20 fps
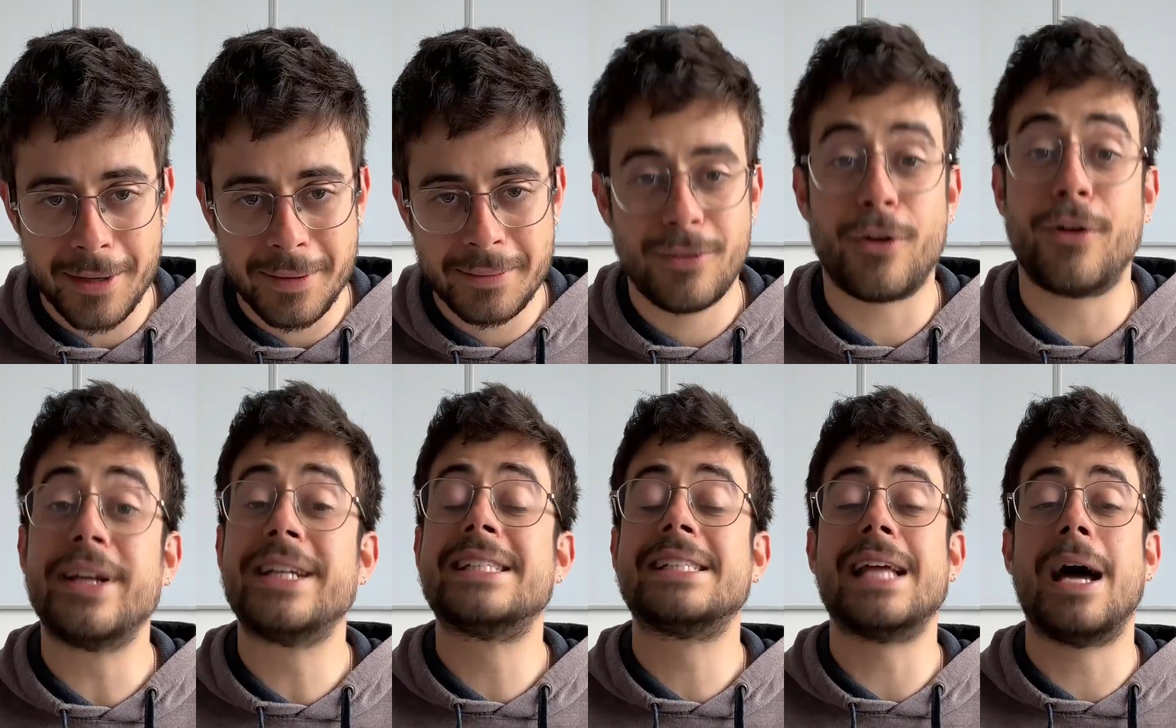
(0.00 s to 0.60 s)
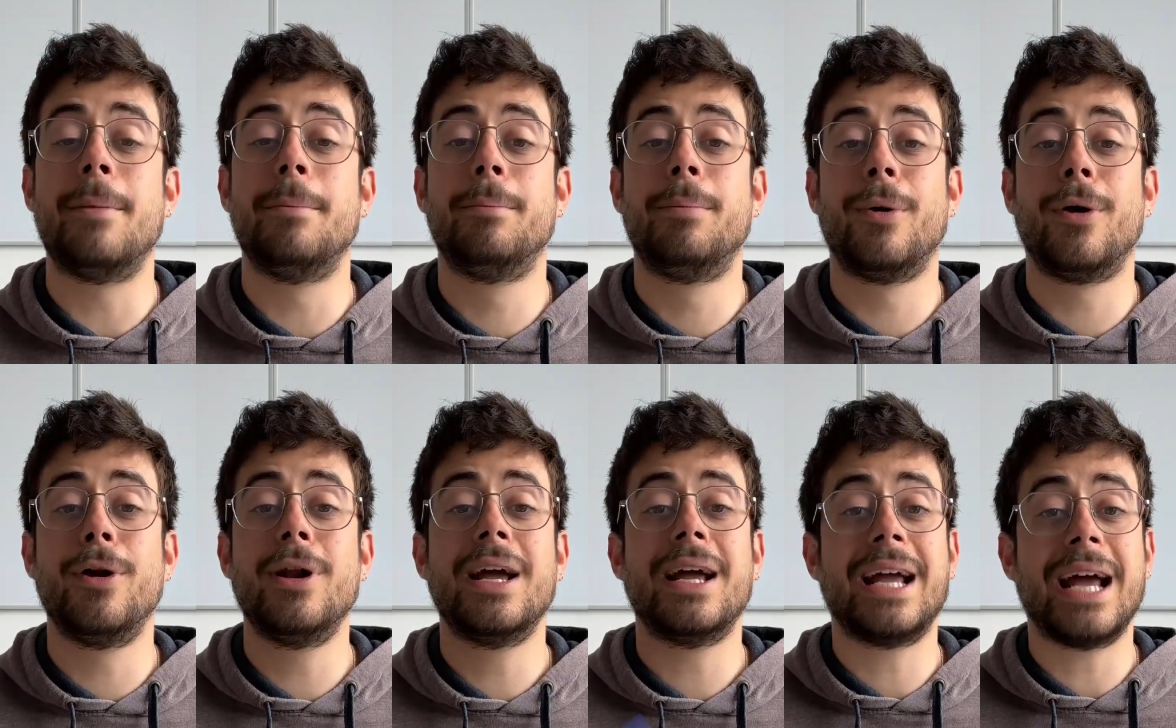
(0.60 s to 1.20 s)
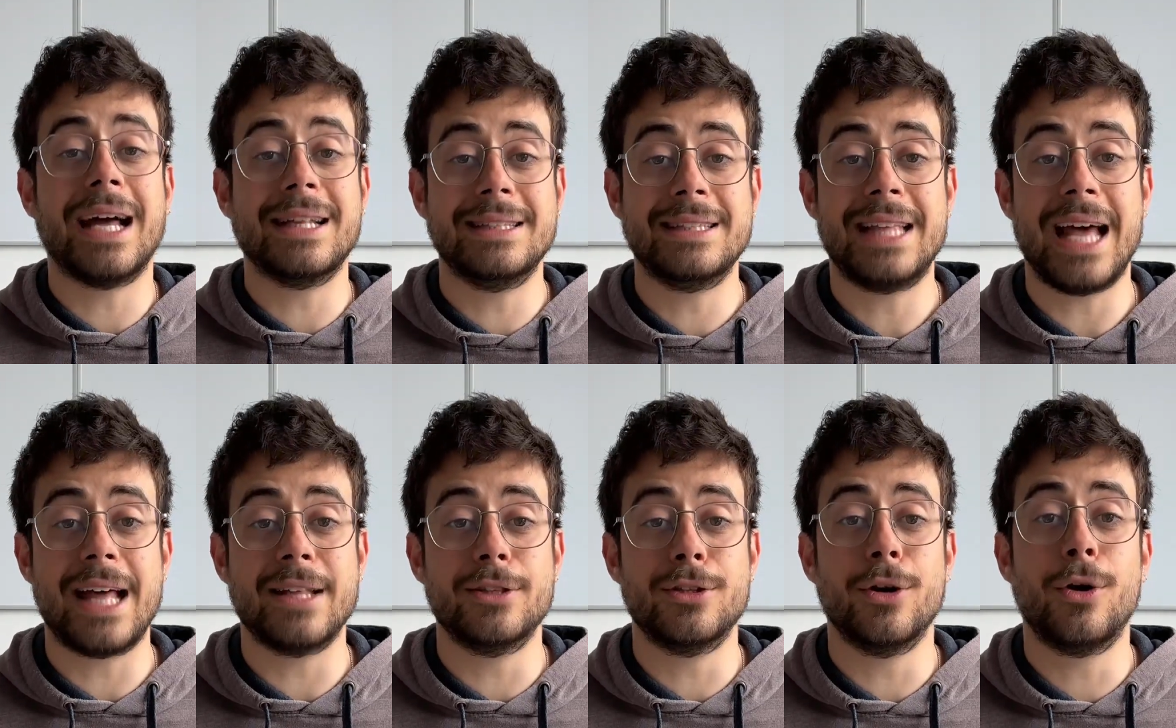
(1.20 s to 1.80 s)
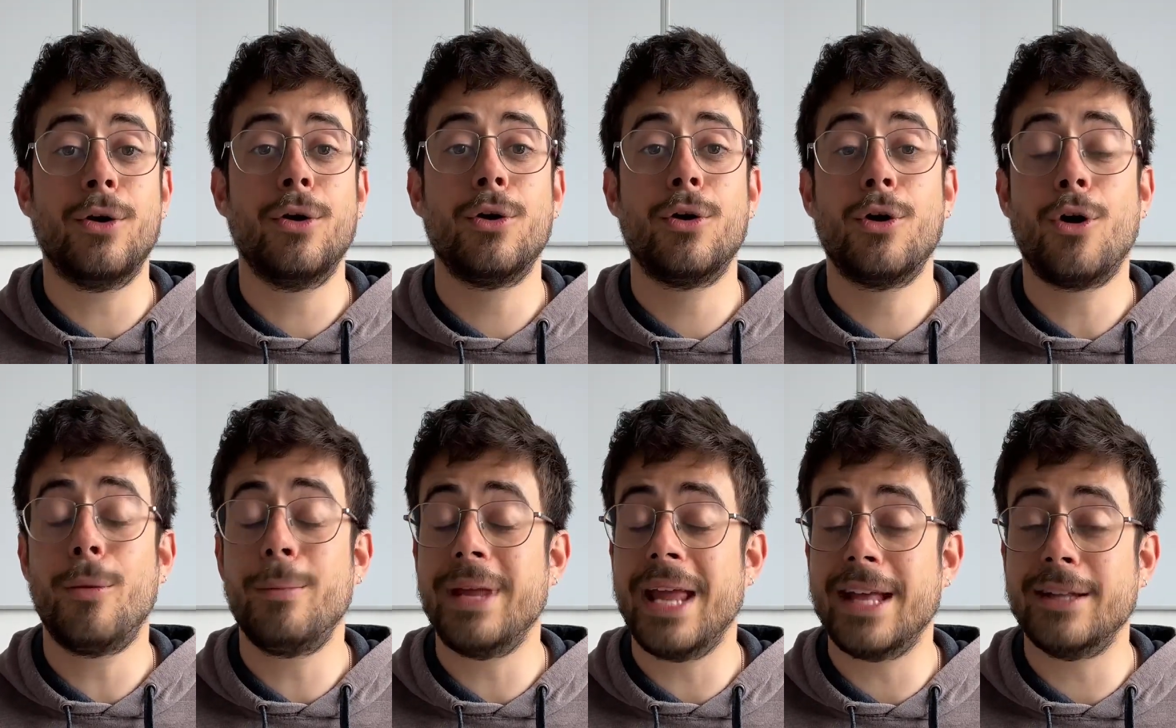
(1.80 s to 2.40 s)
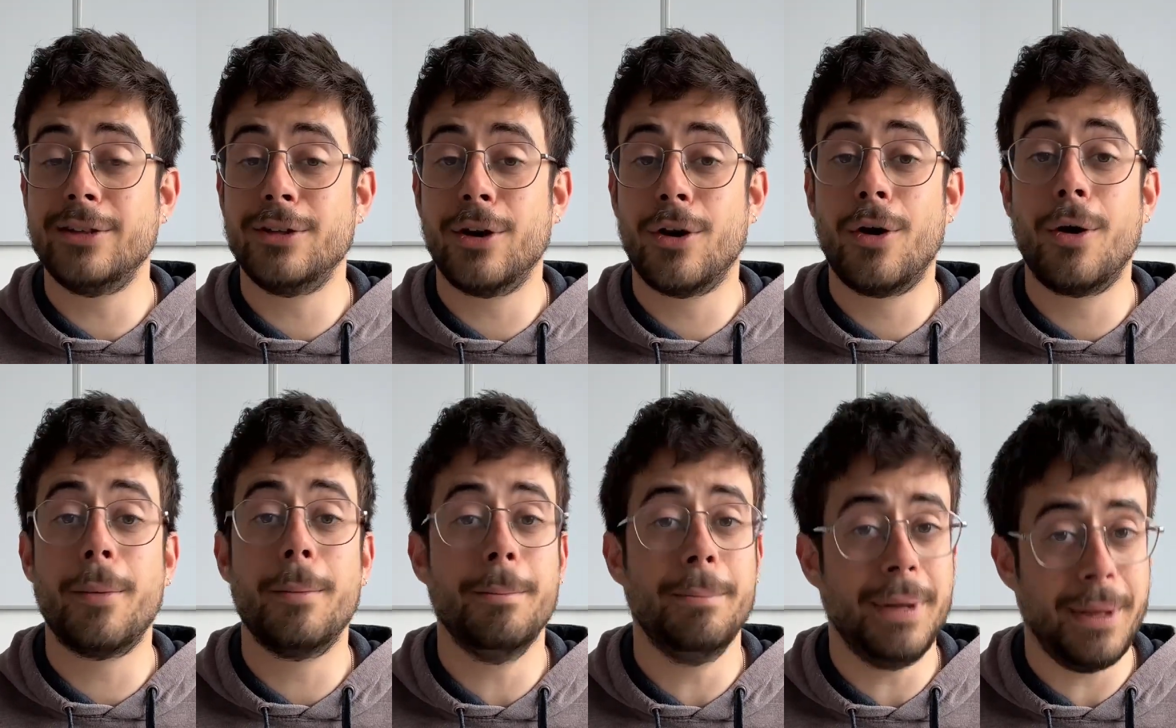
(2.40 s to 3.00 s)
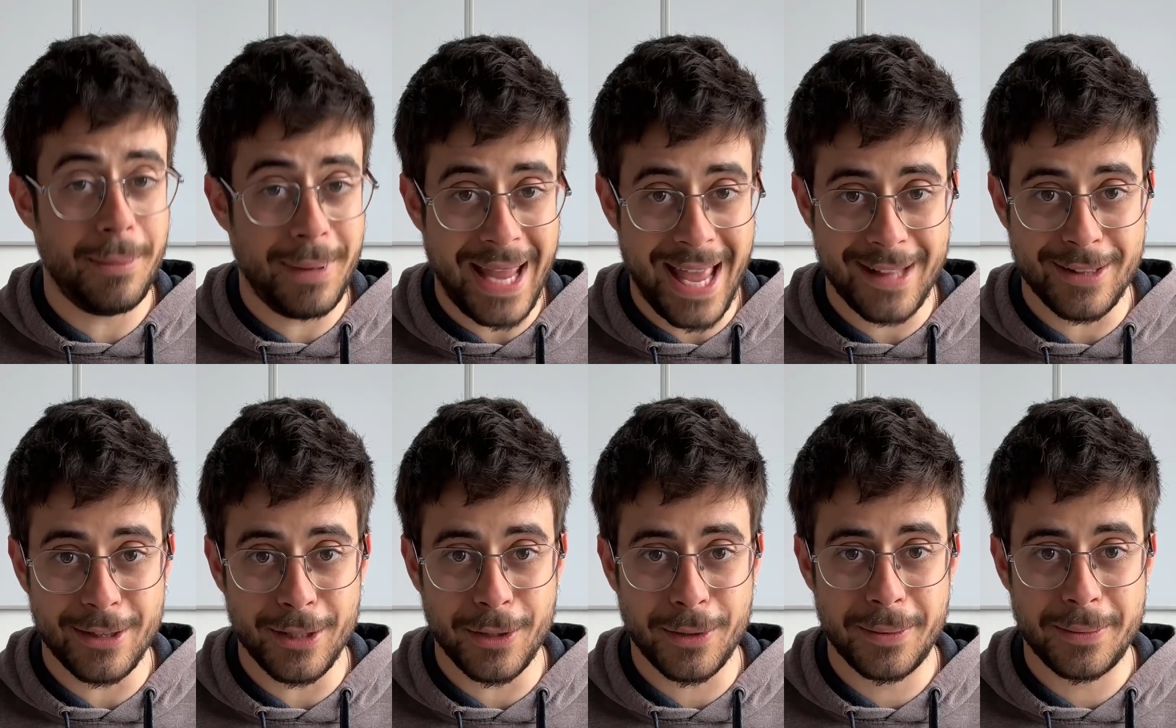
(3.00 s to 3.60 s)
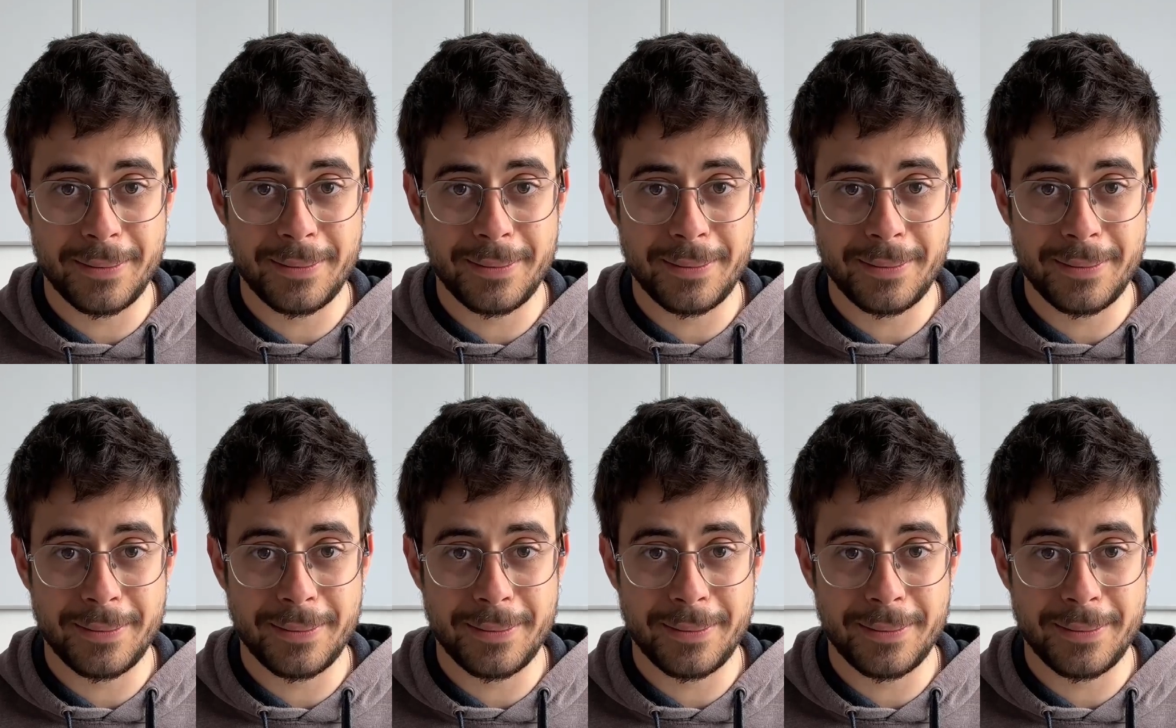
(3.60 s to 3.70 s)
For example, cantando, comiendo, viviendo.